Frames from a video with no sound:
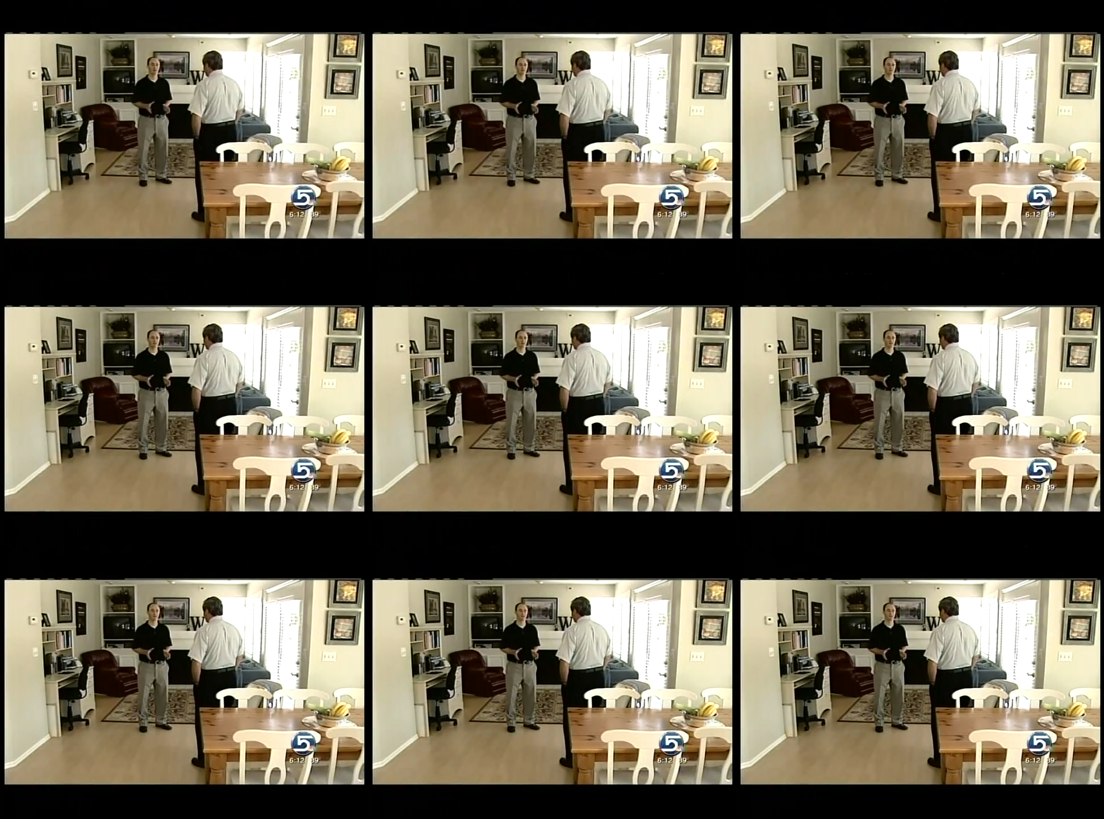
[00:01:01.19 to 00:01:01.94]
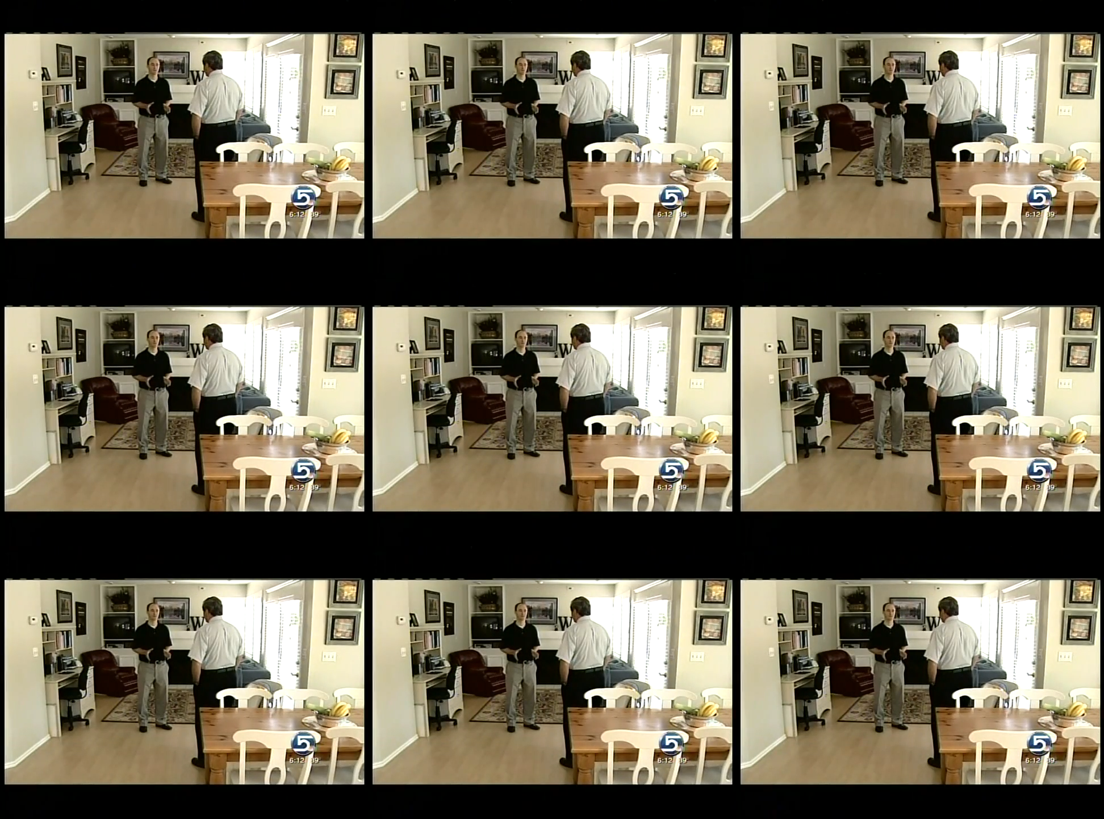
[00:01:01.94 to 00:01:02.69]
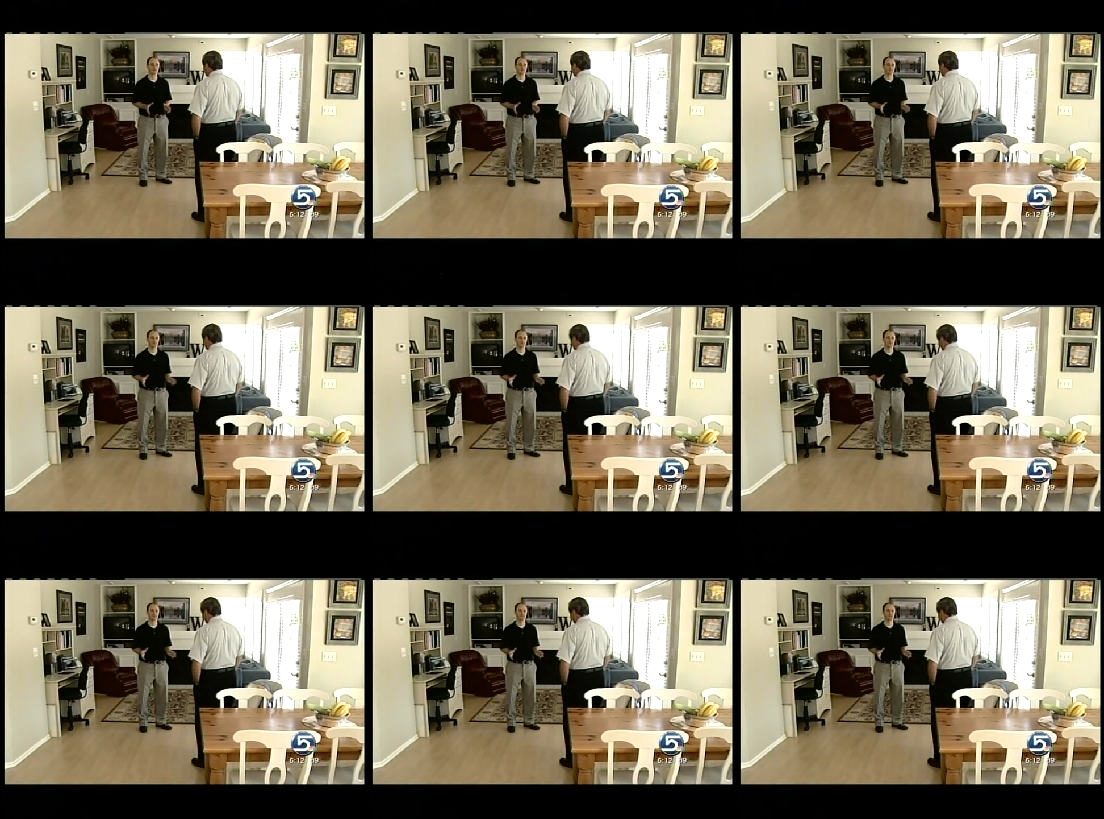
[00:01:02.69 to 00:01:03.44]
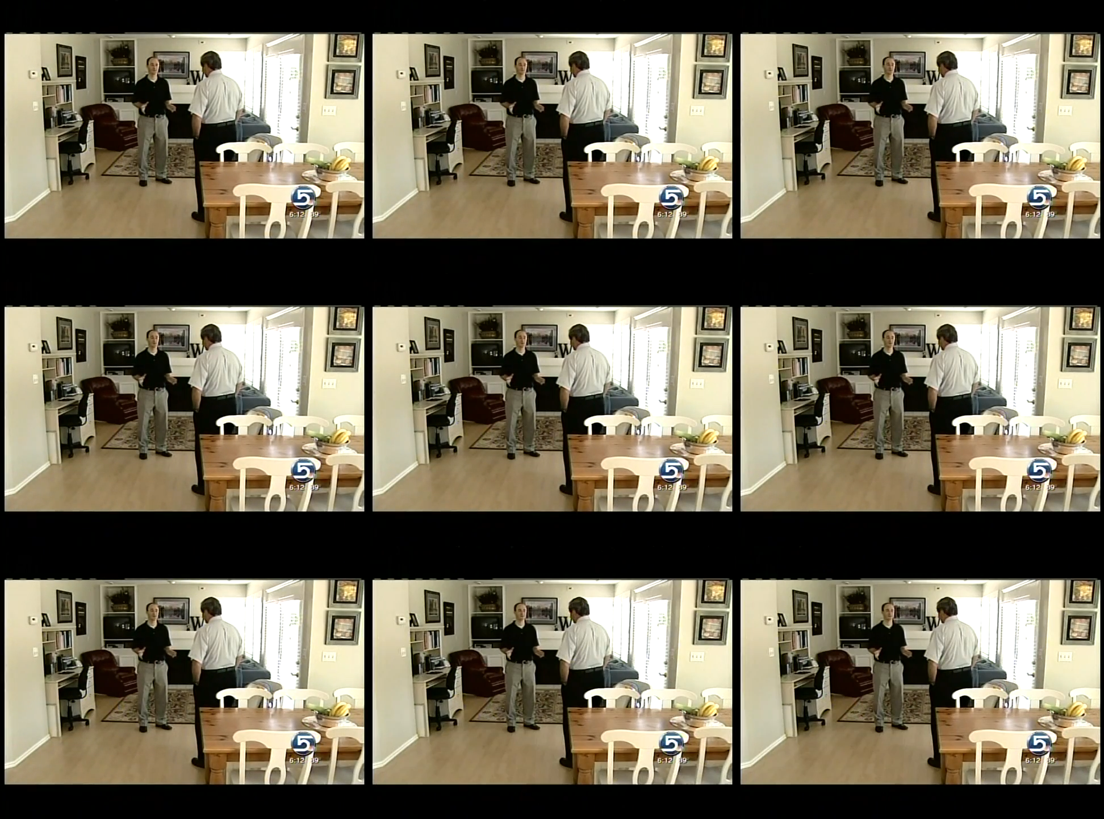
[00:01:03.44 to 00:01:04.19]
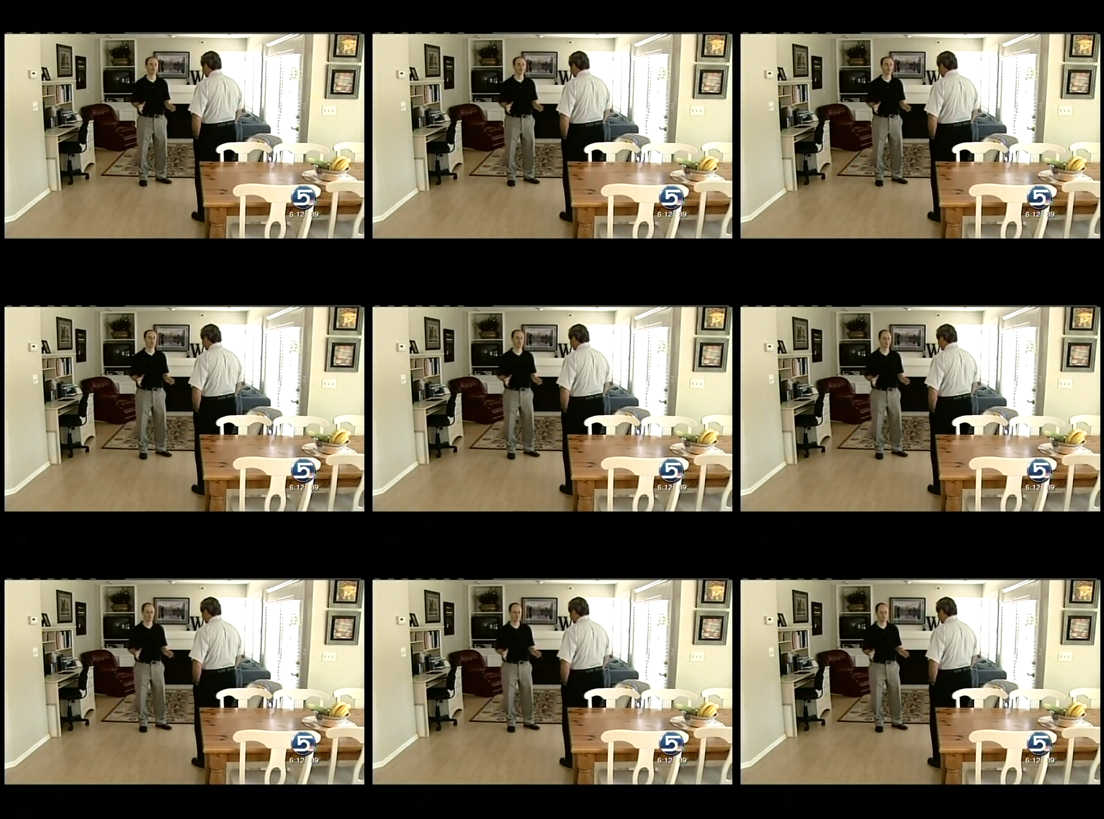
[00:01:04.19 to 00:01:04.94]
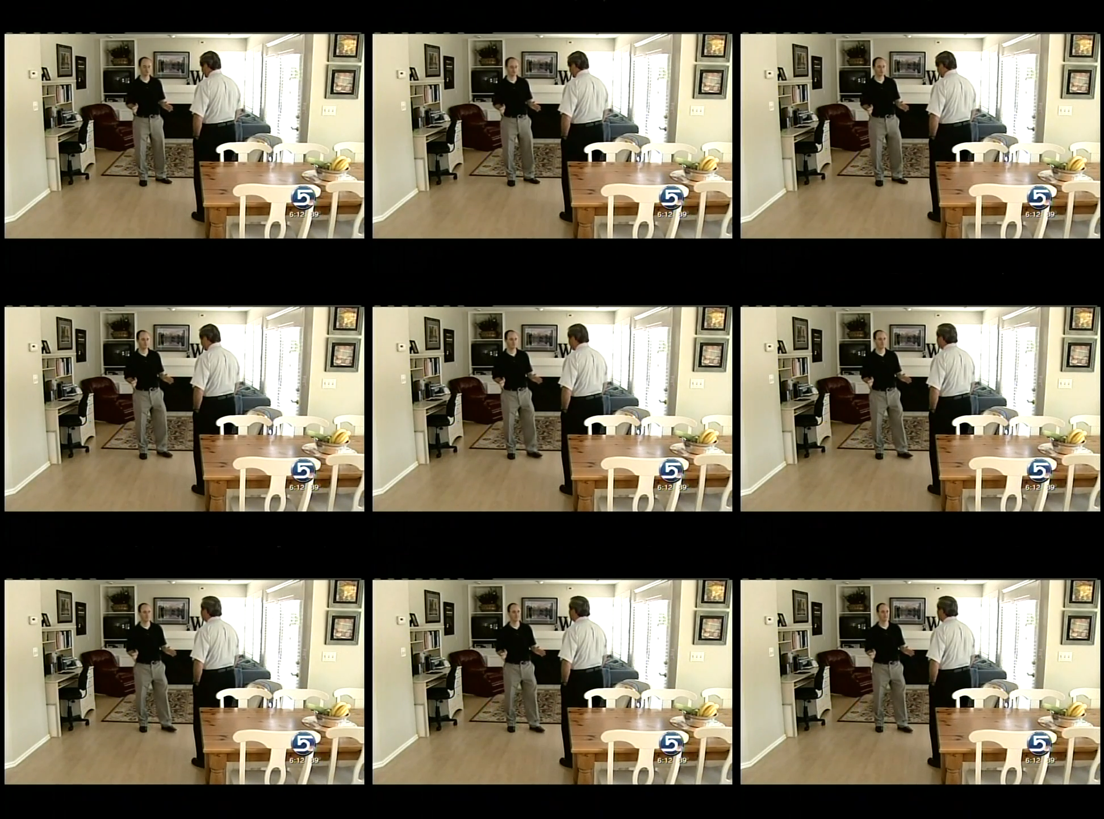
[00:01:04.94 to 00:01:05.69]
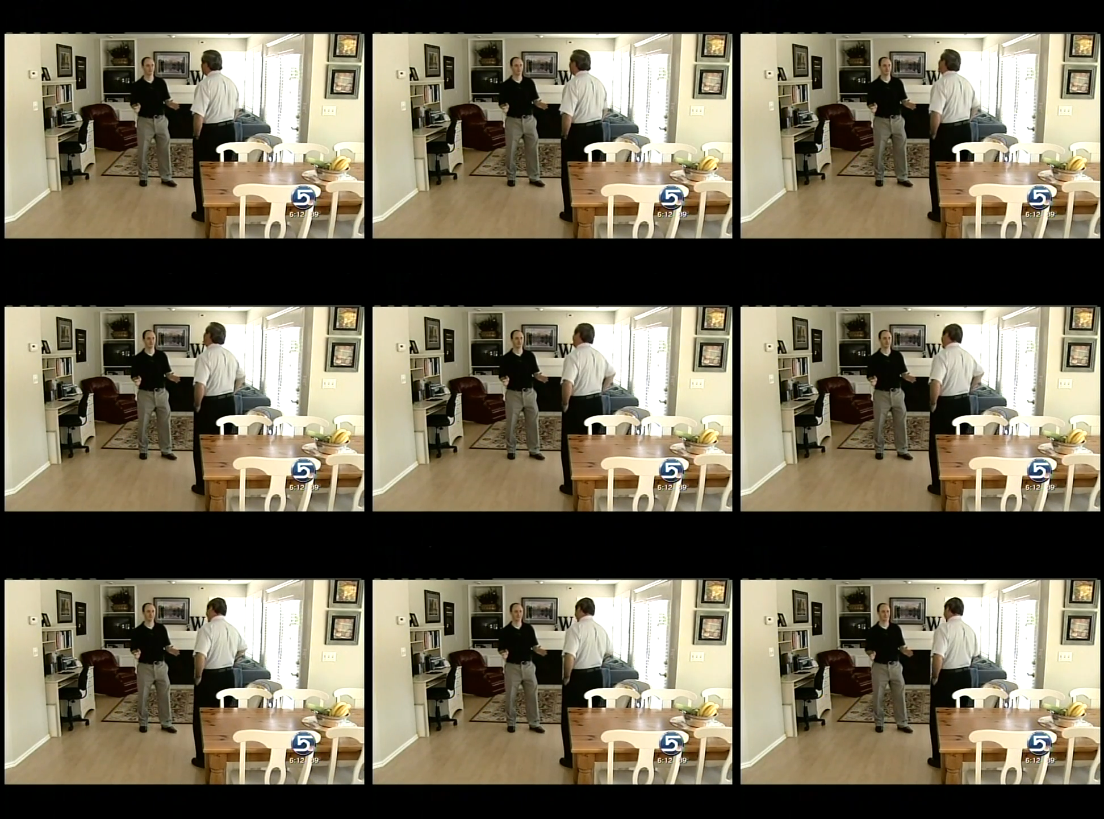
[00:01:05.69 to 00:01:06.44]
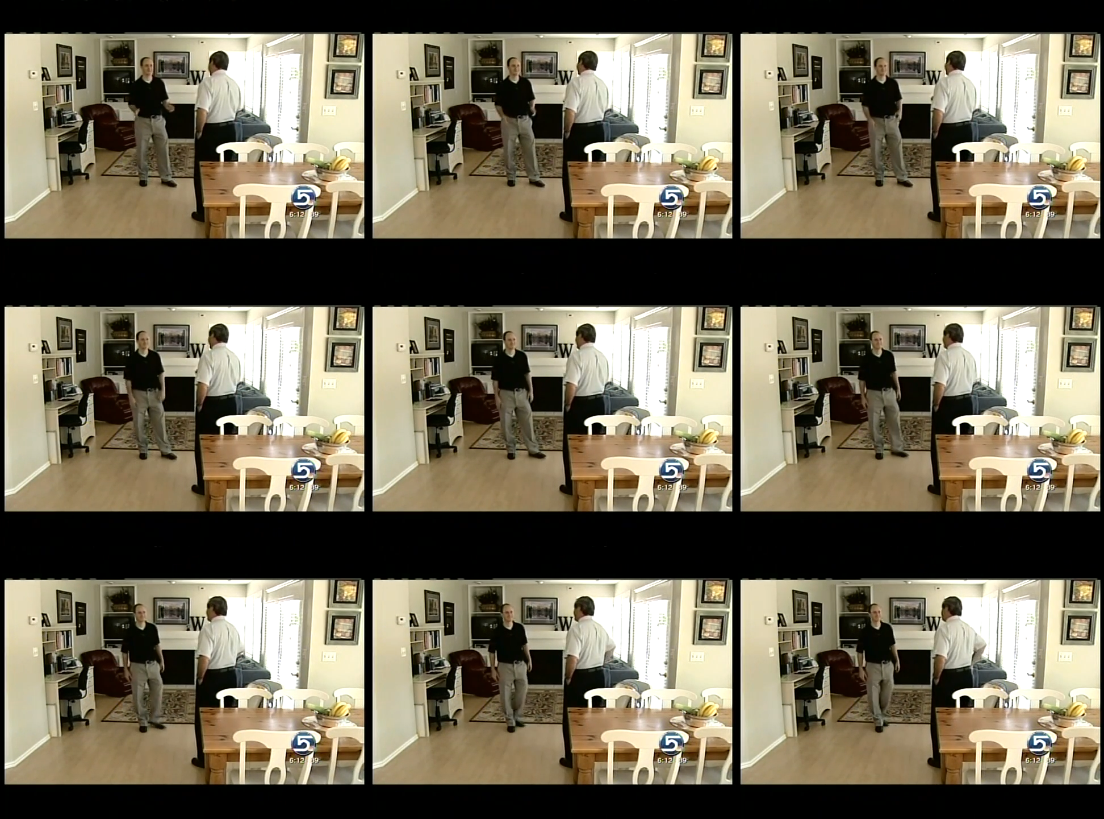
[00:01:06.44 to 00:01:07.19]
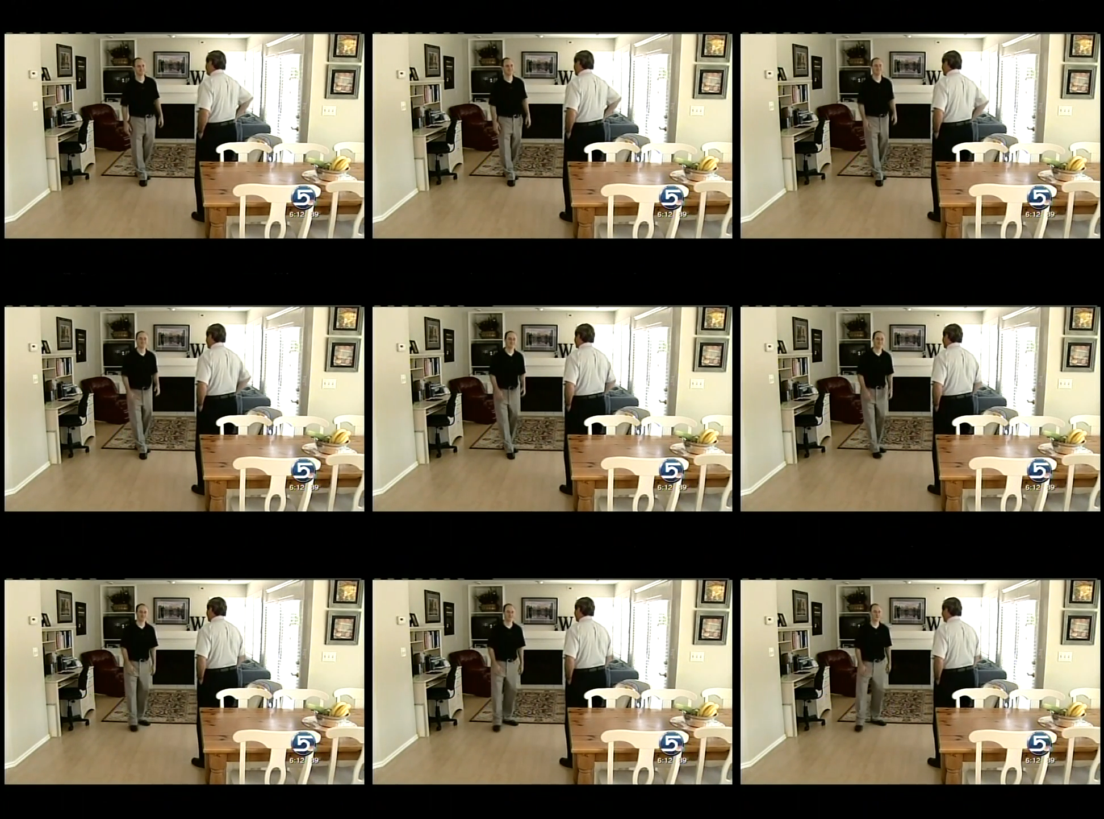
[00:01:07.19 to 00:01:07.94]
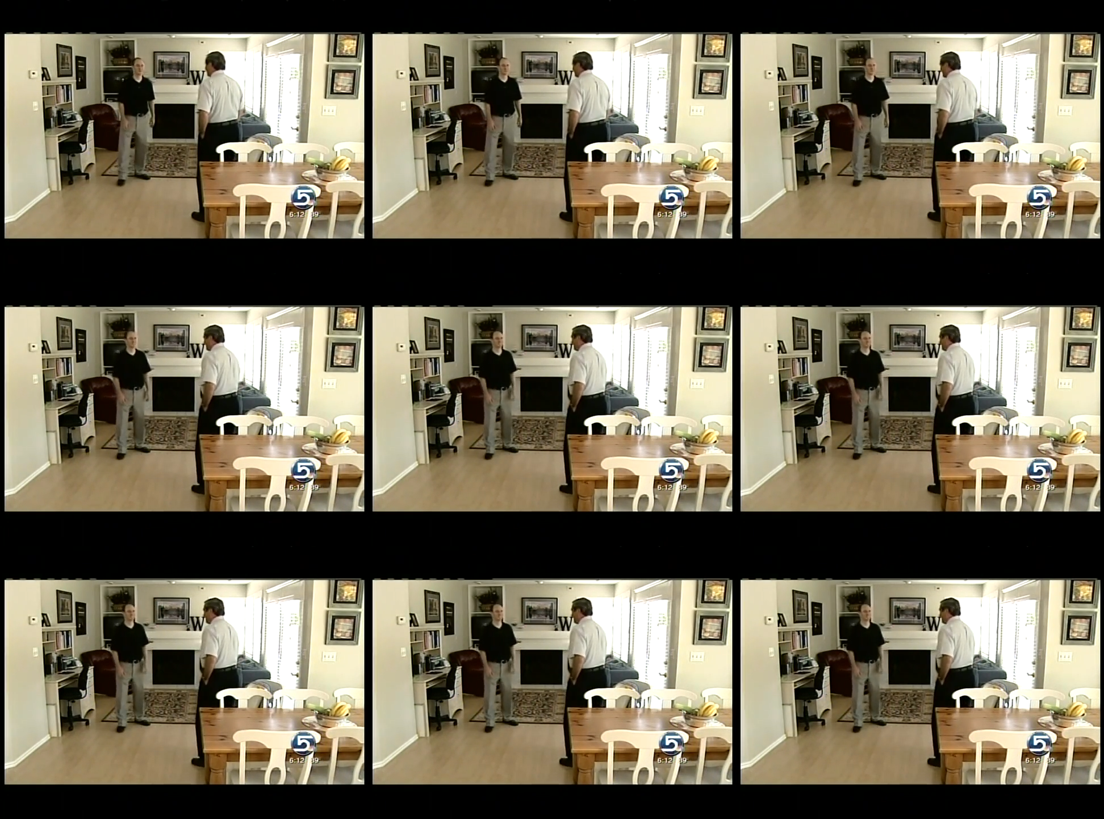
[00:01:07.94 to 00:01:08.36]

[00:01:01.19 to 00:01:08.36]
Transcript: (no speaker visible)